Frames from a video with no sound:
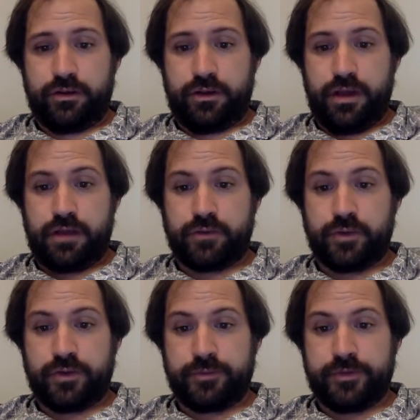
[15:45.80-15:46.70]
And
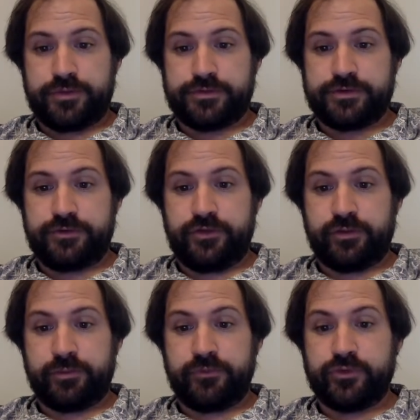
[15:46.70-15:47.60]
while the methods
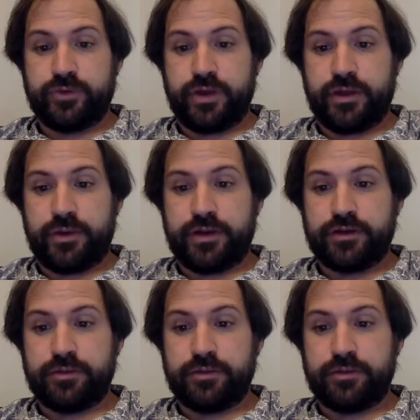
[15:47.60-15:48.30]
developed for dry granular